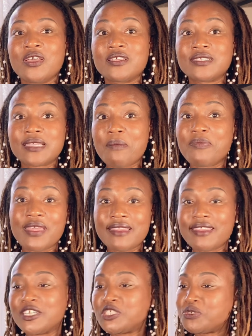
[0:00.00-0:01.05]
something
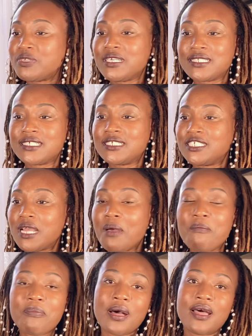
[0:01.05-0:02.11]
that you need to
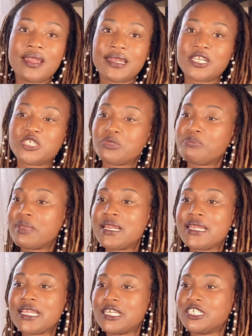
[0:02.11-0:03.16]
jump on, that you've been
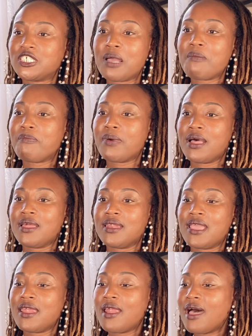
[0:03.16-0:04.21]
need to jump on.
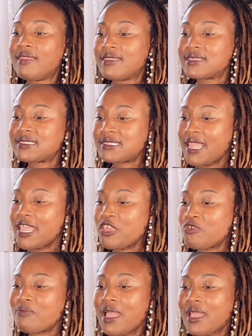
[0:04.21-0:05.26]
And on this day,
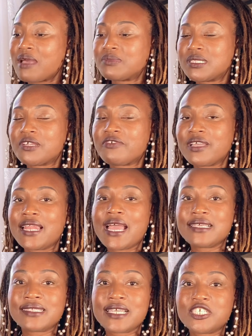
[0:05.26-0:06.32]
you might come to the
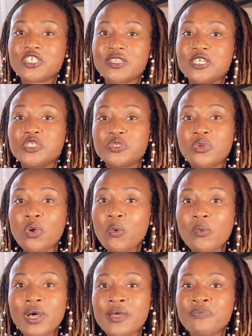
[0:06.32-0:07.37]
realization that, you know
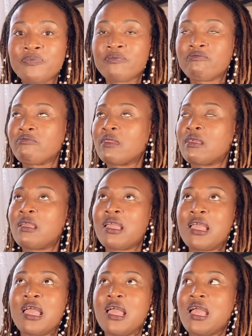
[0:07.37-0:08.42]
what?
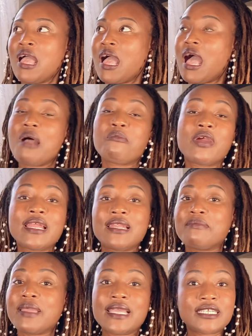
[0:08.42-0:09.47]
I'm ready to
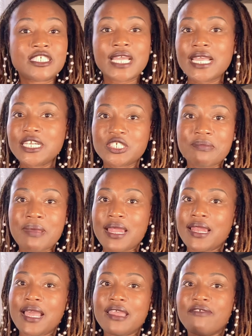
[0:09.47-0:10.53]
make a change in my
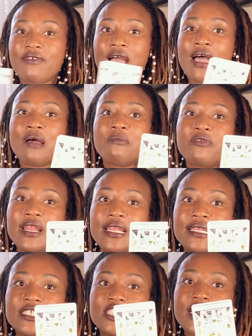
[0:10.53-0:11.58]
life. I'm ready
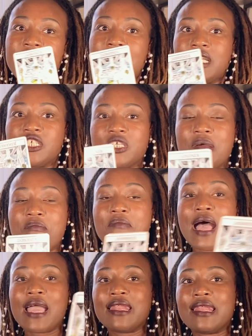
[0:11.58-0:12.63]
to change
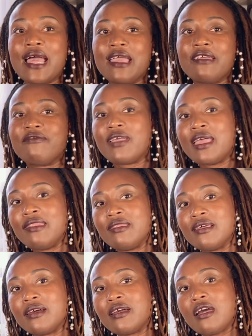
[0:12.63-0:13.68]
my life. And
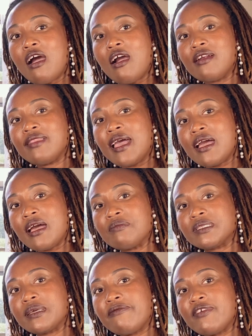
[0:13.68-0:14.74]
the card that
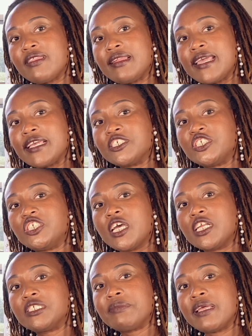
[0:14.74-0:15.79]
comes up for the day is
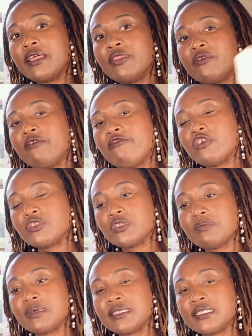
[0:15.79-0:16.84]
judgment in the
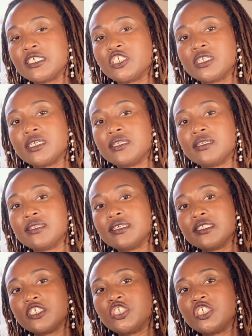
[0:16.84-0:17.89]
reversal position.
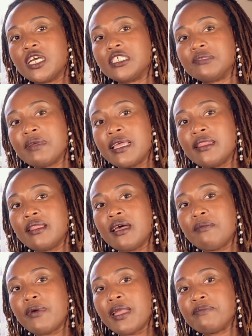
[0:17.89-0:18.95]
This is judgment in the
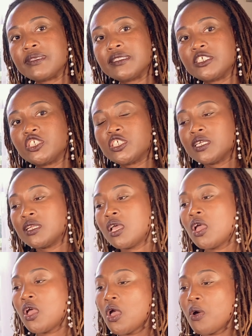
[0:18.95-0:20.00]
upright position
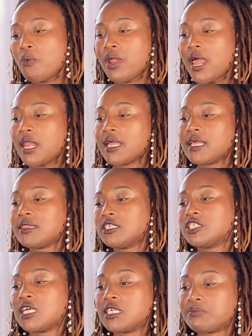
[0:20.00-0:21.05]
when I look at the
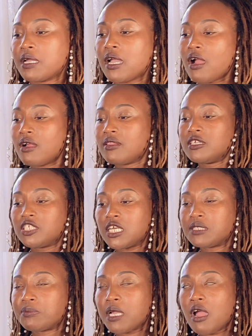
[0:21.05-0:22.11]
judgment card, the
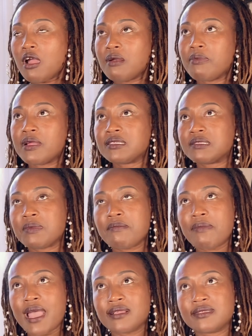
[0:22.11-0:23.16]
judgment card brings me
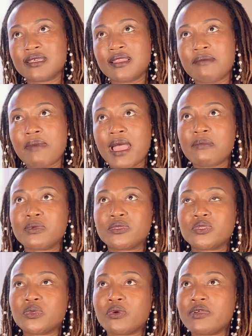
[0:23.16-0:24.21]
back to the Bible
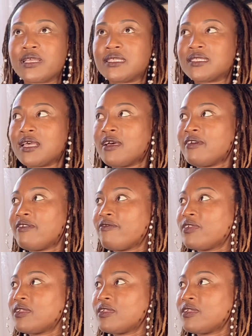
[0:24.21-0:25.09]
stories of